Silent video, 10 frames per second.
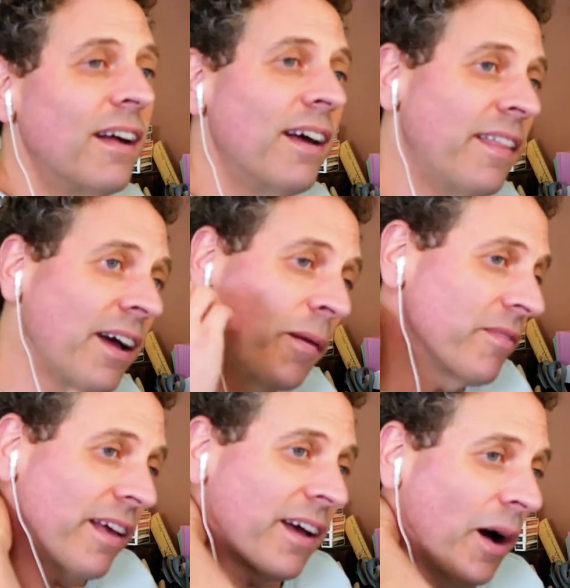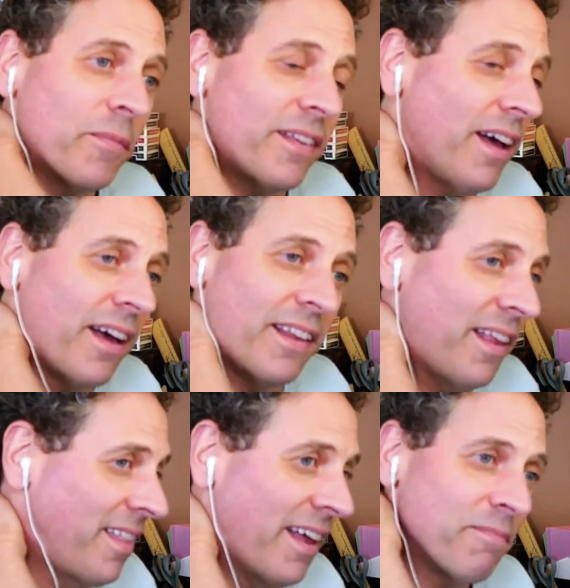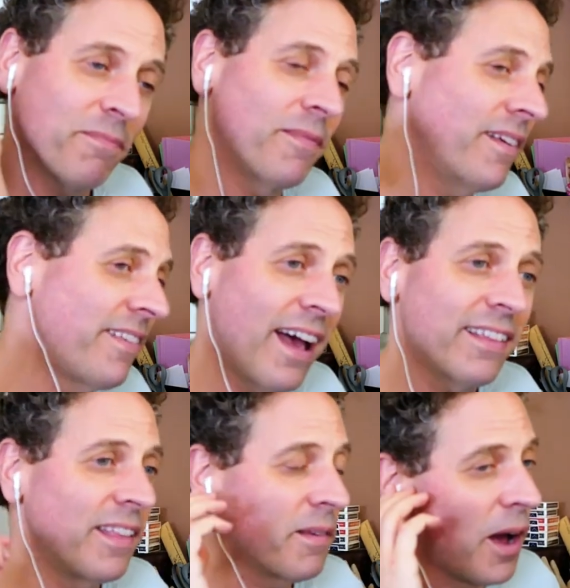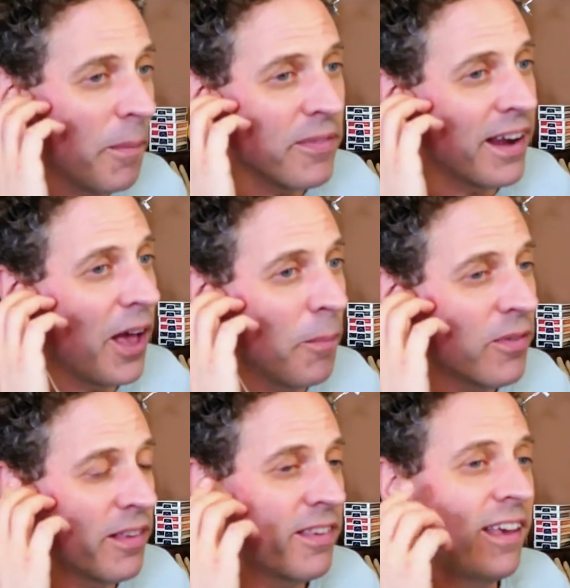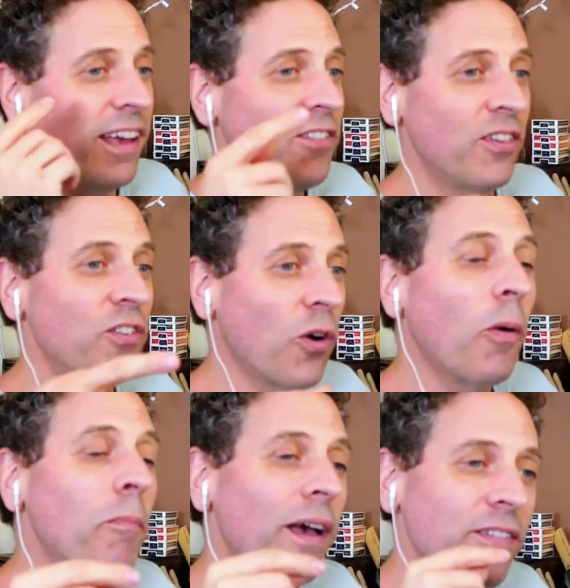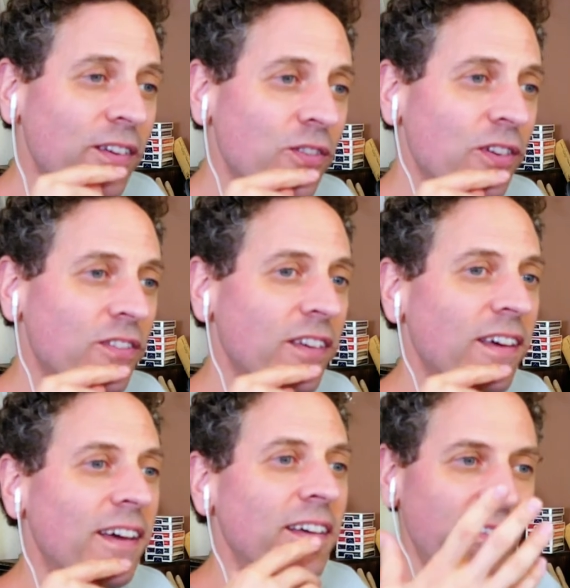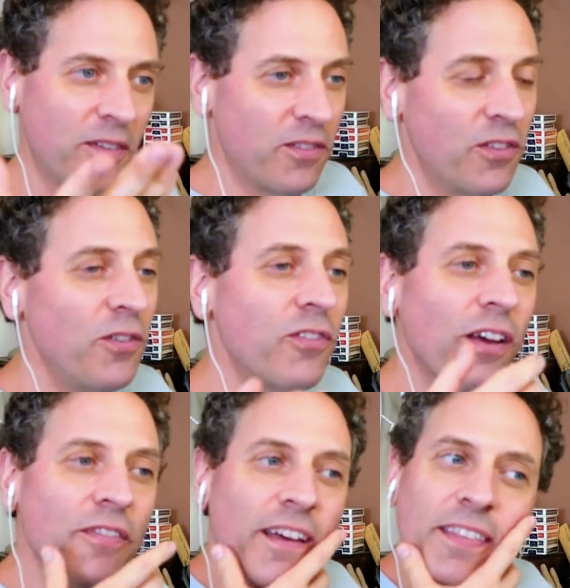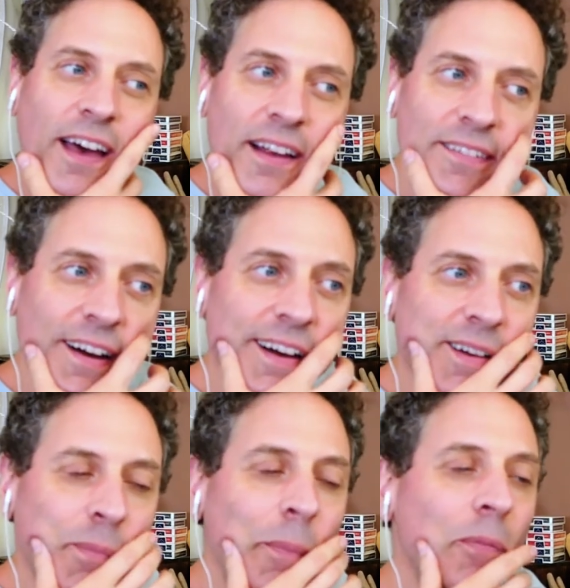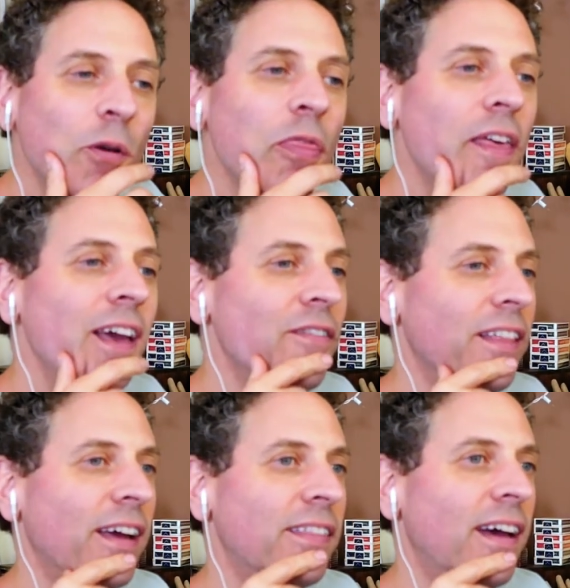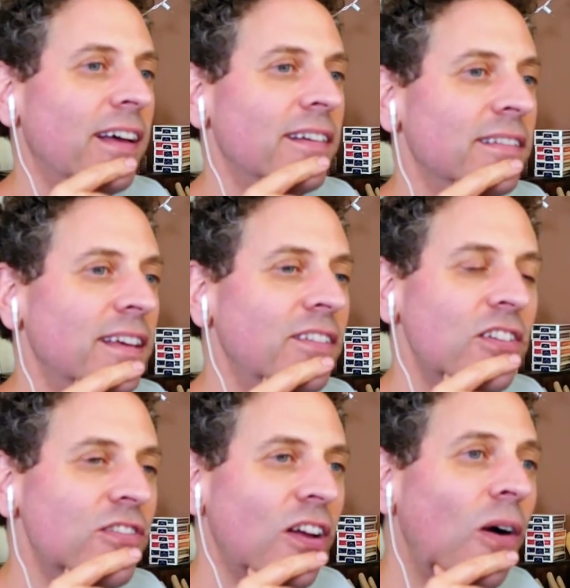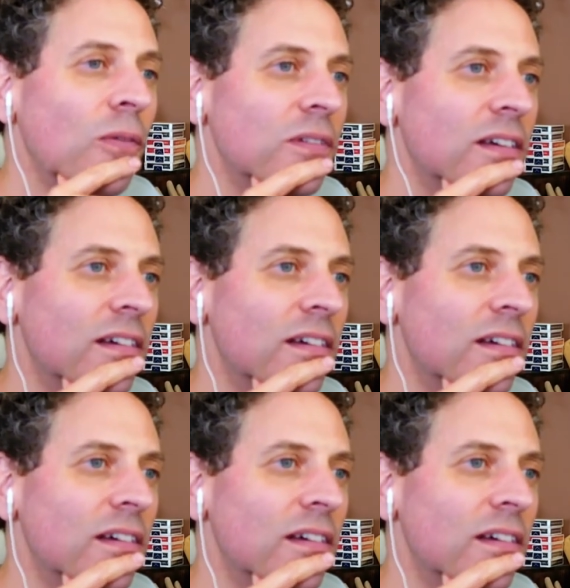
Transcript: And that comes in, and that exactly, that comes, it helps. It's in your own best interest to do stuff like that. Right. But people don't think of it like that. They just don't.